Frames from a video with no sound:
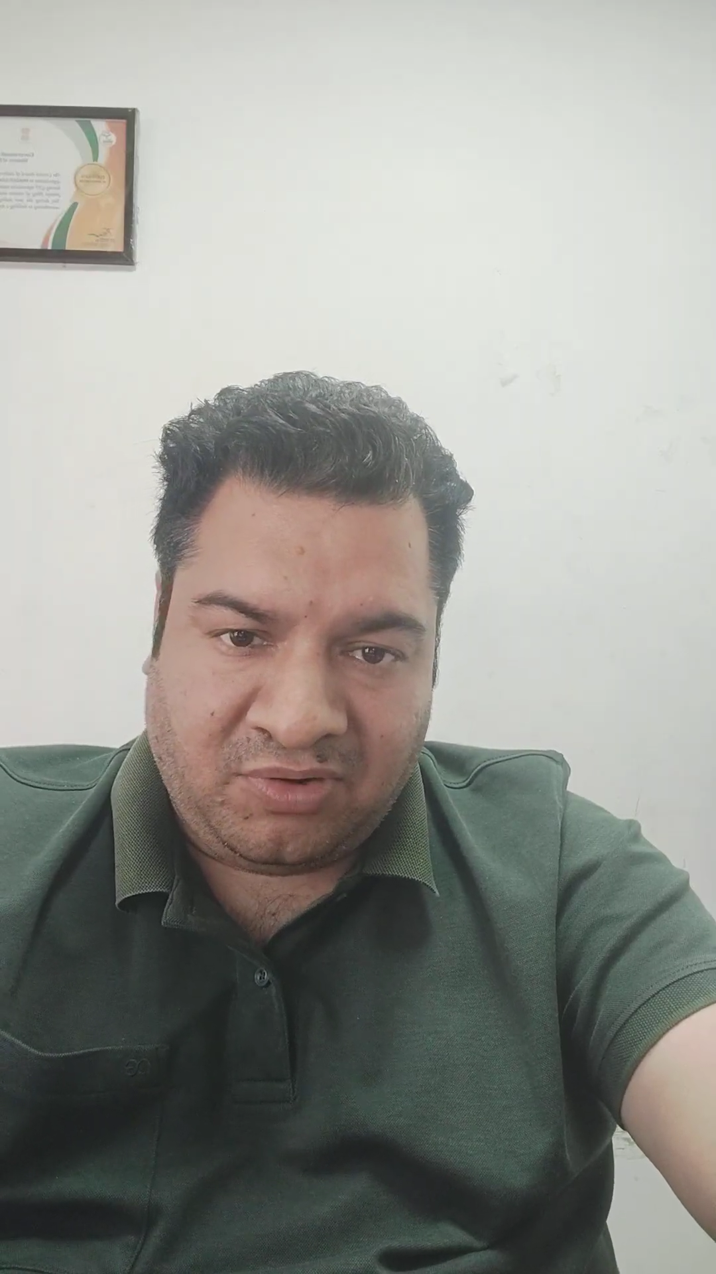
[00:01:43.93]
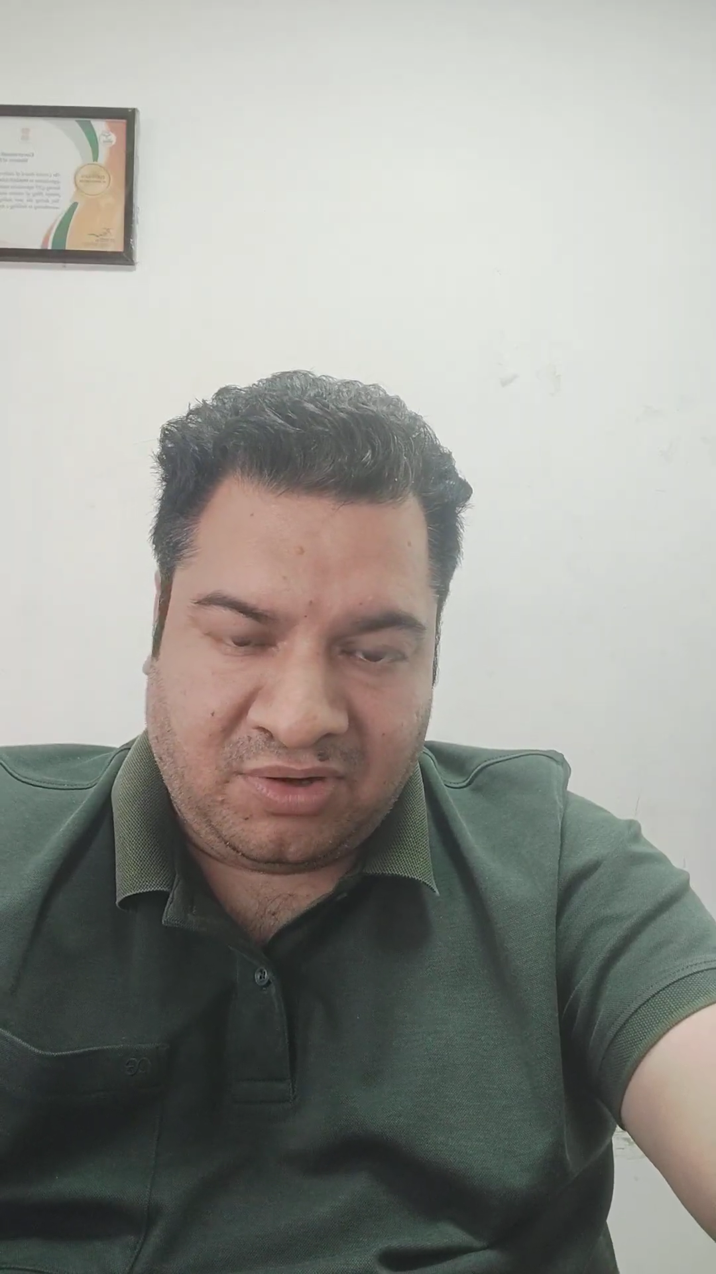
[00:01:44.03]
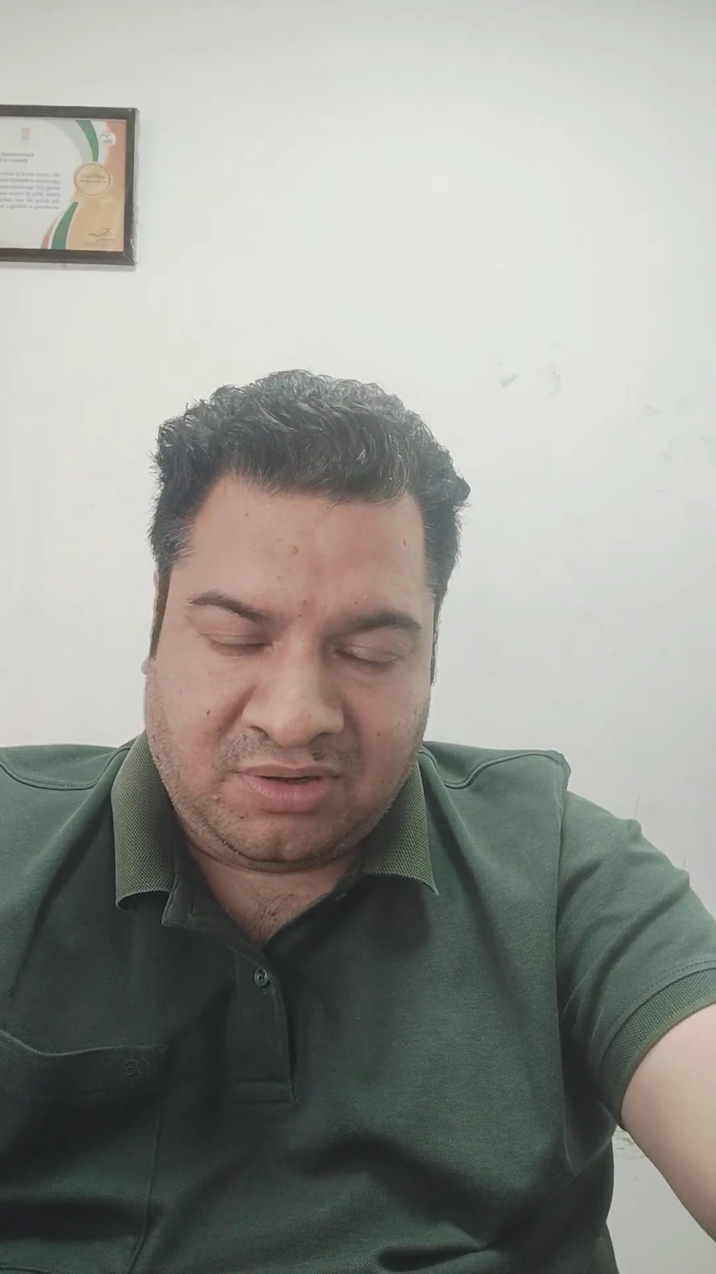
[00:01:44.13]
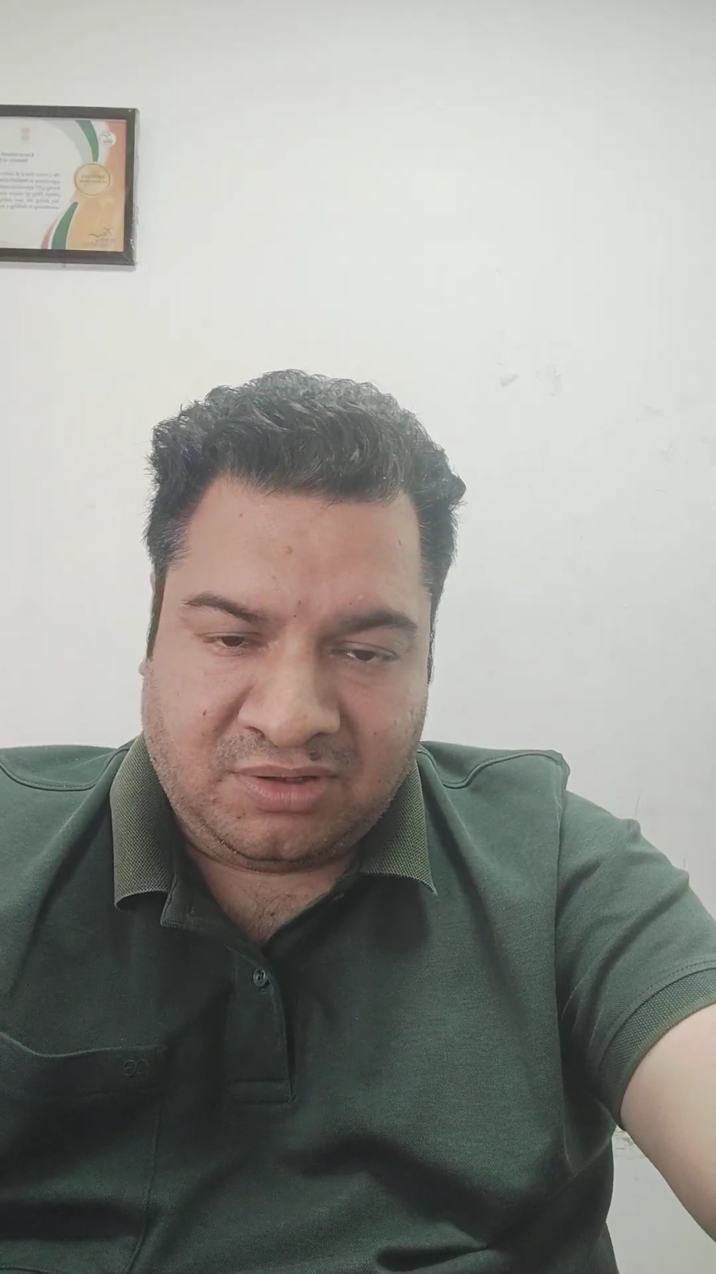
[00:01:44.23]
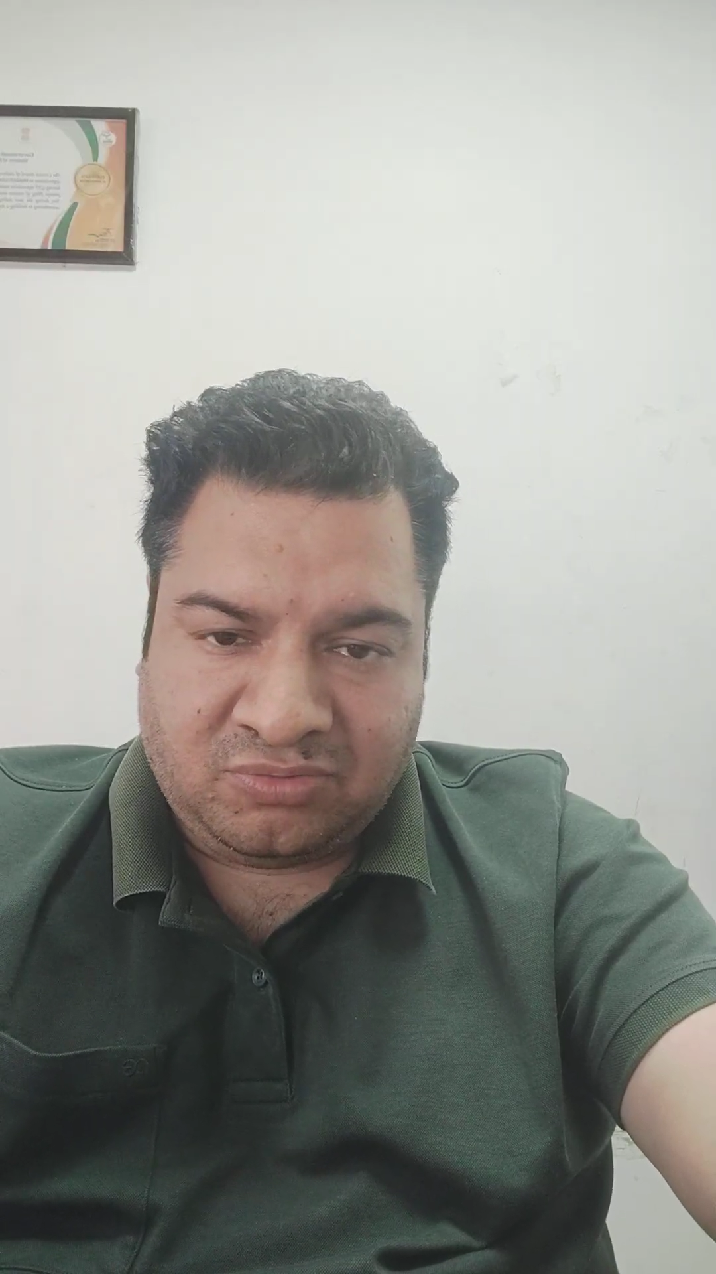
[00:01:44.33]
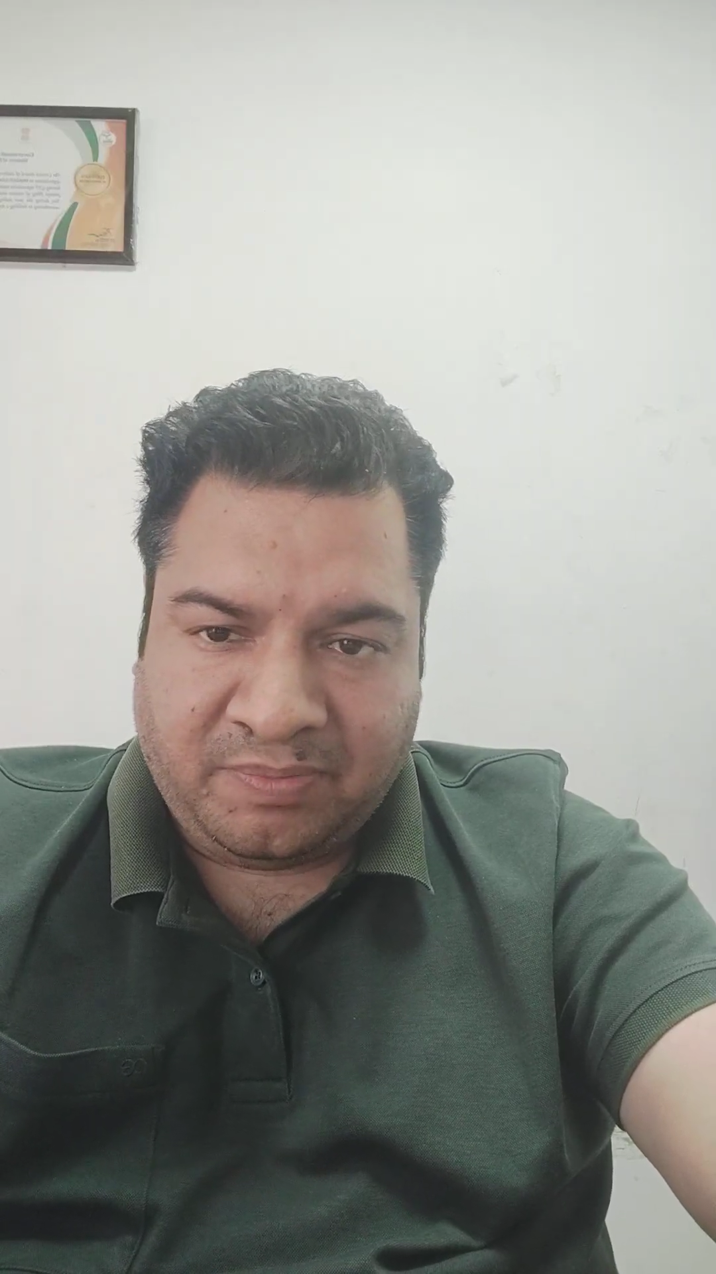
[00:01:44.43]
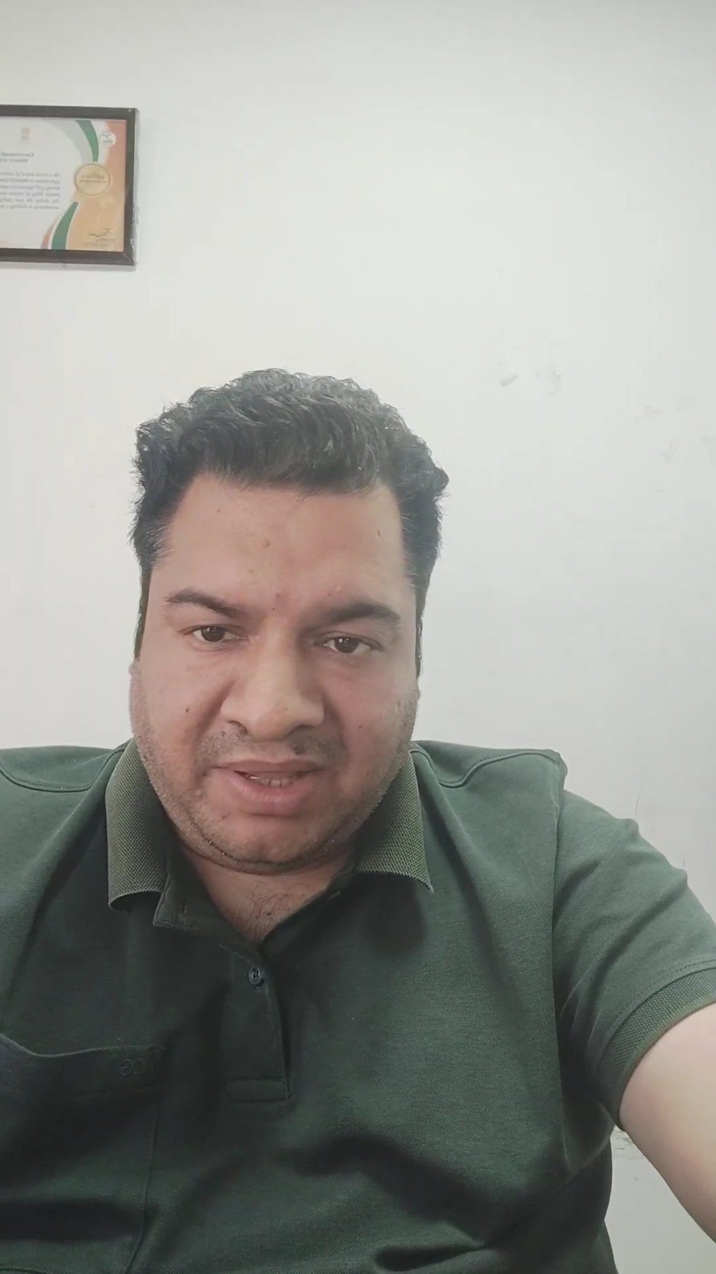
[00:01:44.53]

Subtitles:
for to